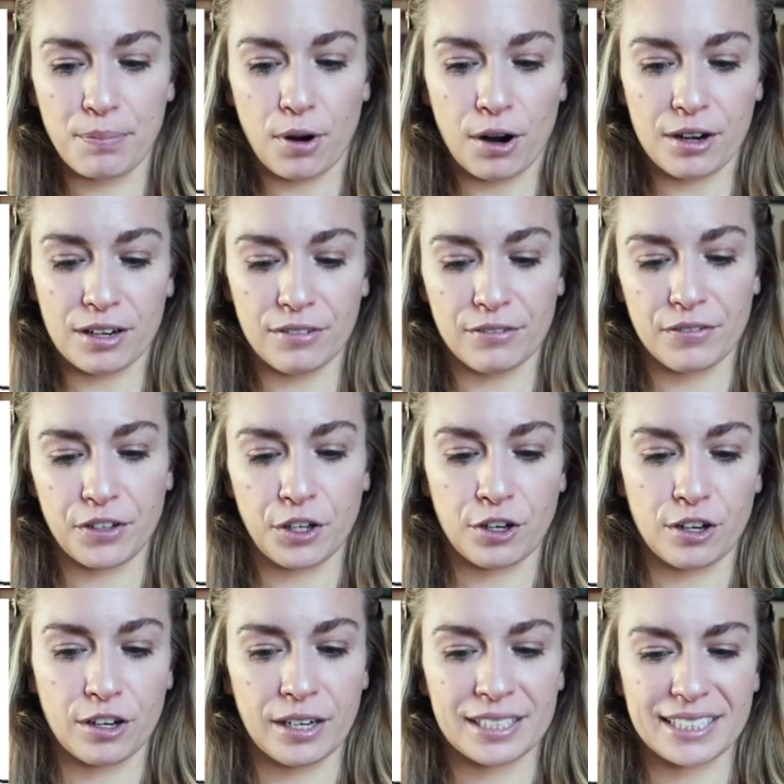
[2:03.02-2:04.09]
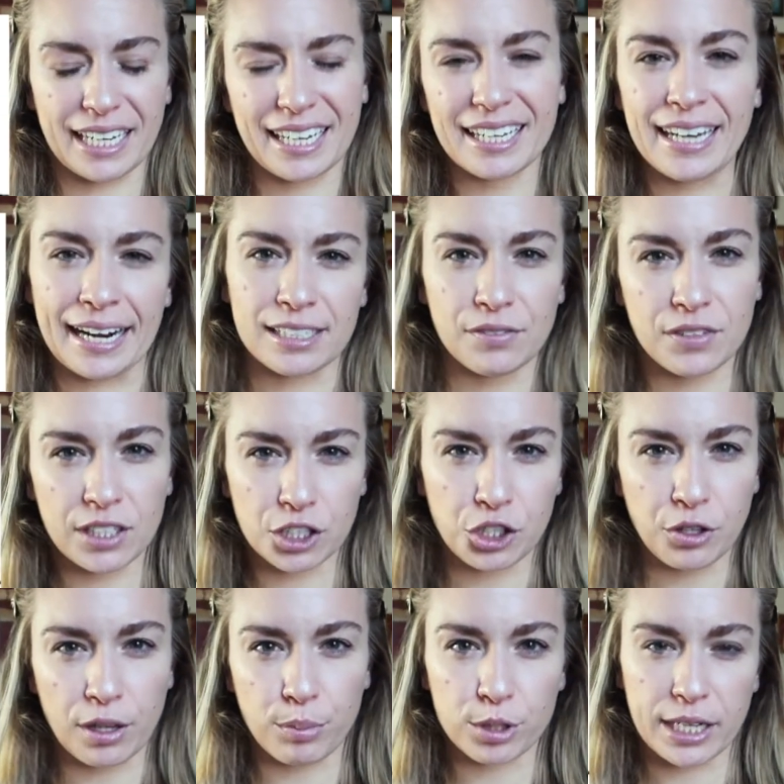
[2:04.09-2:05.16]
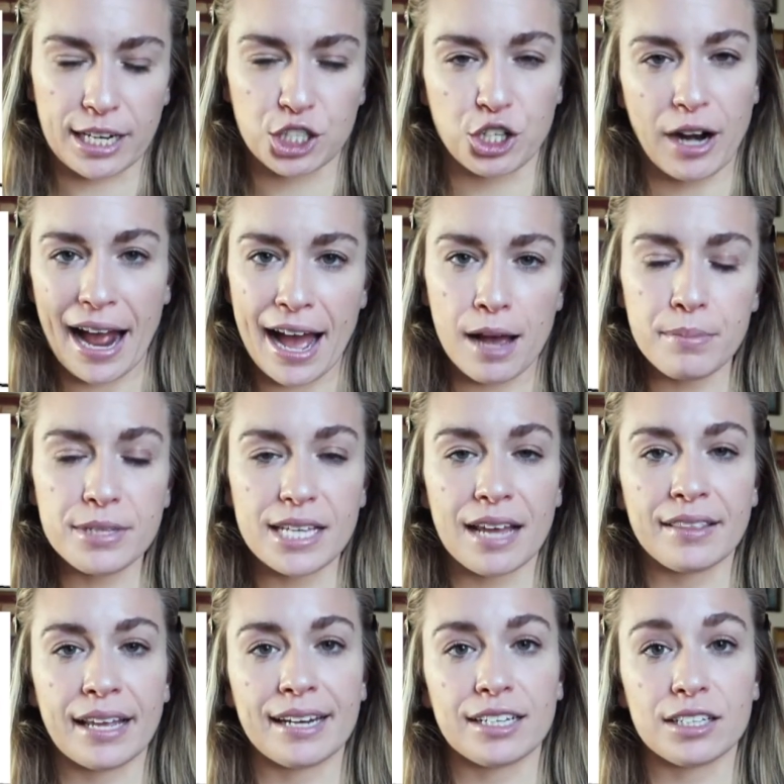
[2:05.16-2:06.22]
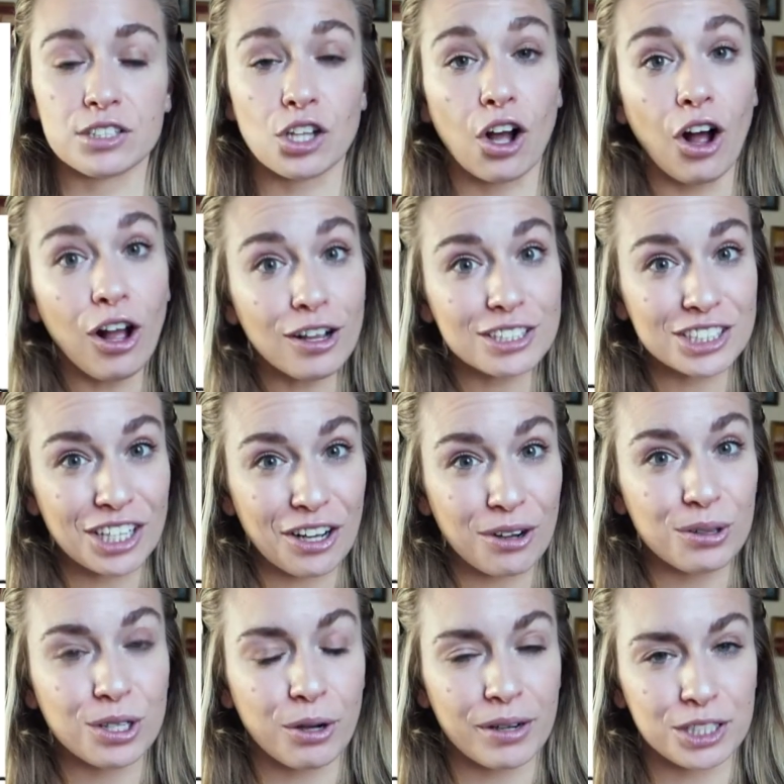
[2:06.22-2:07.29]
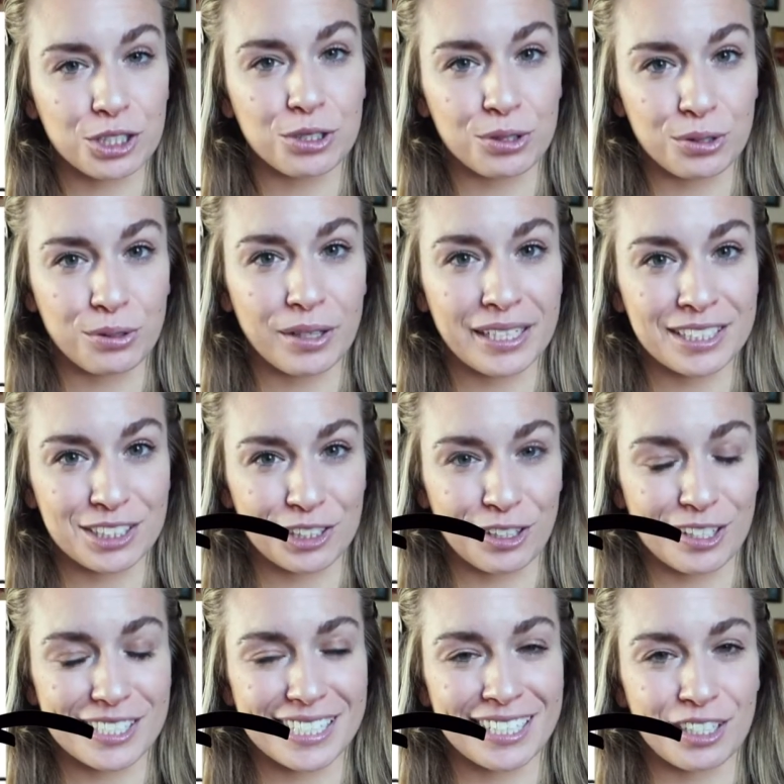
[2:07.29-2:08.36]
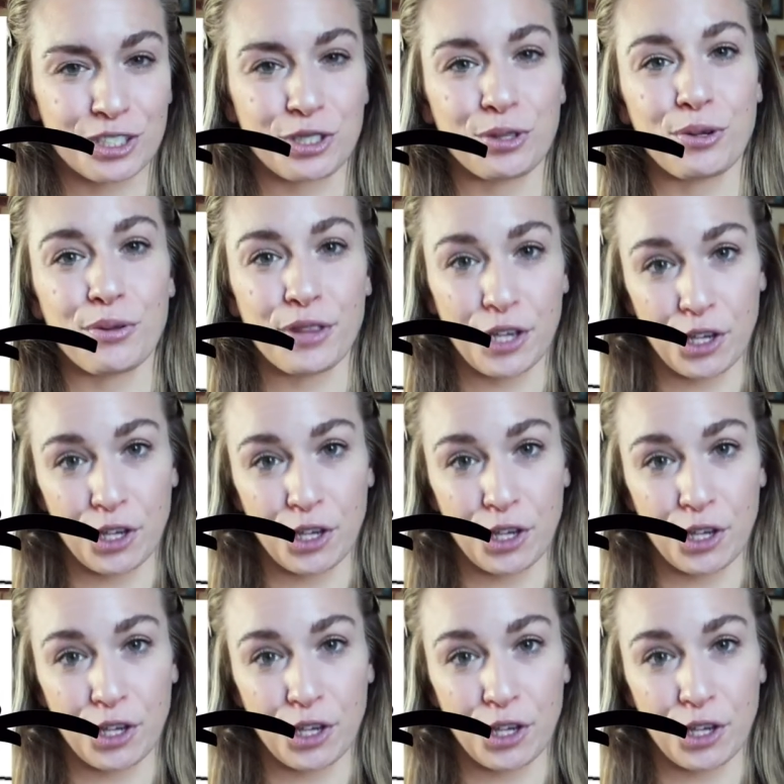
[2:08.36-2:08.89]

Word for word: part of your, it's like connective tissue that protects your abs. And then it is also going to insert into the